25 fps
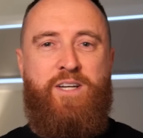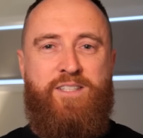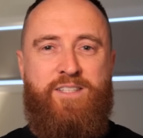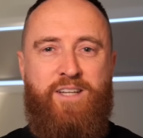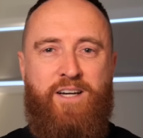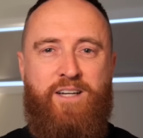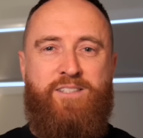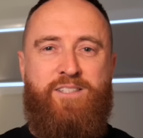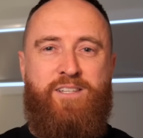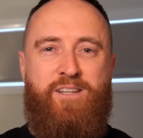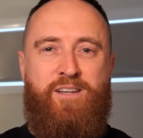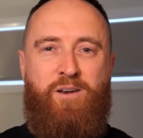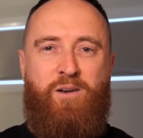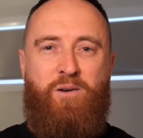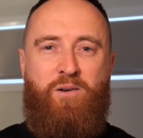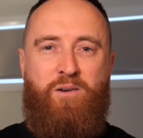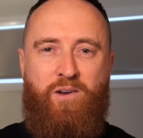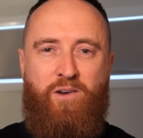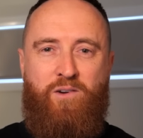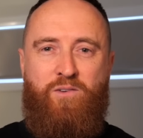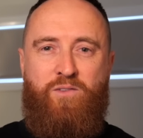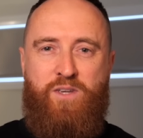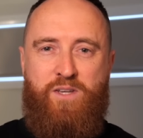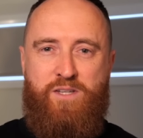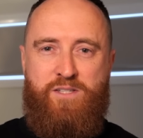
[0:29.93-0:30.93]
doesn't
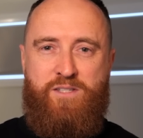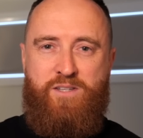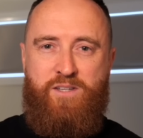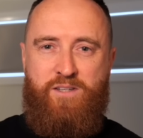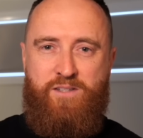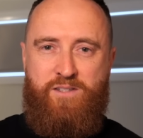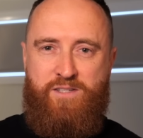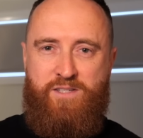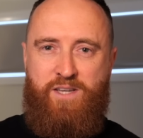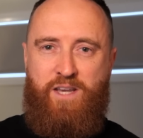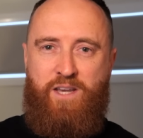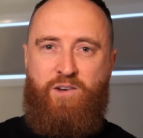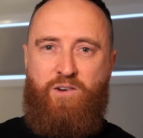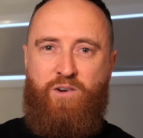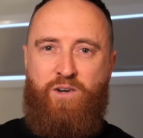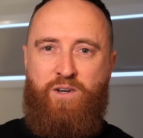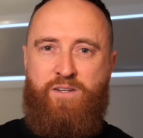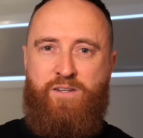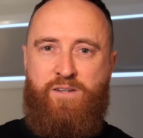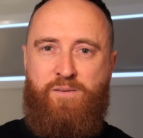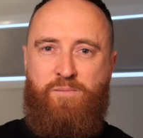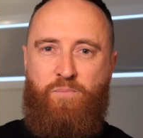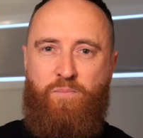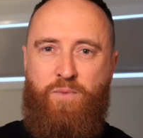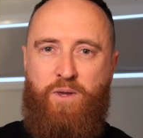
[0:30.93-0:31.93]
know this
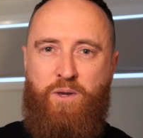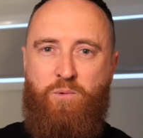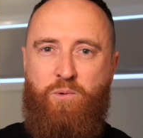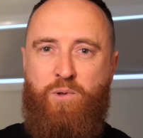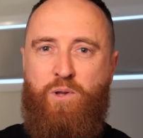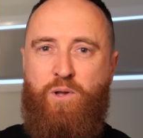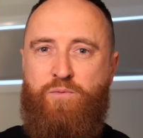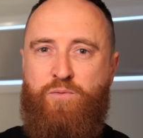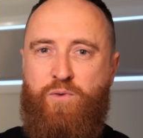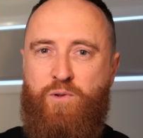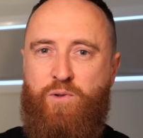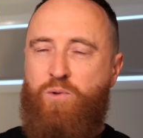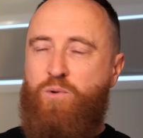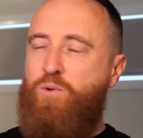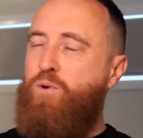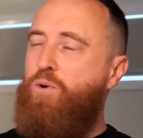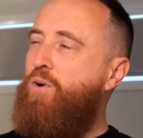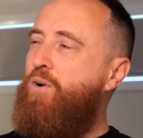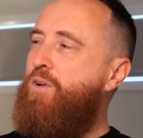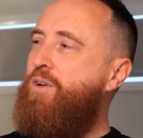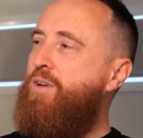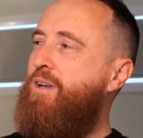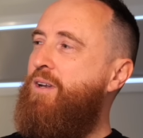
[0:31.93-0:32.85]
secret, he will often look on